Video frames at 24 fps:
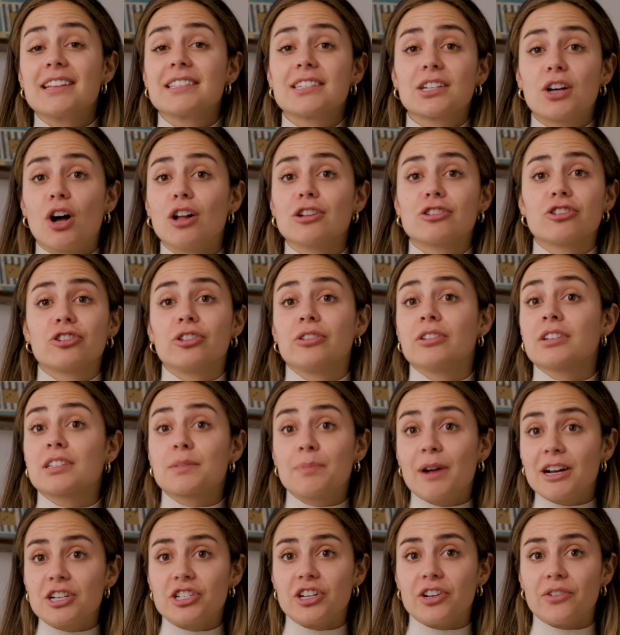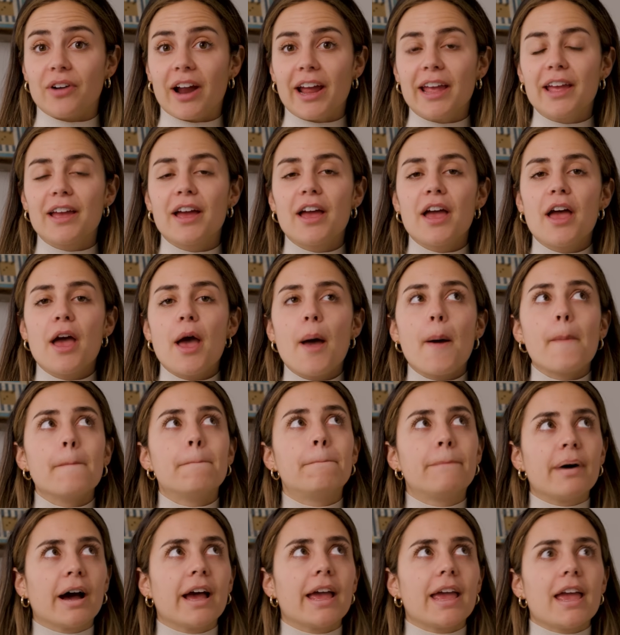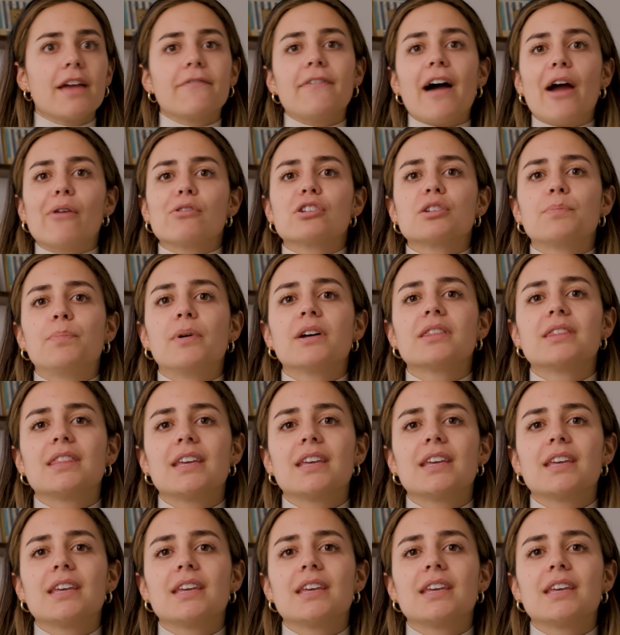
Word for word: it's a cultural expression, right? But if I were to put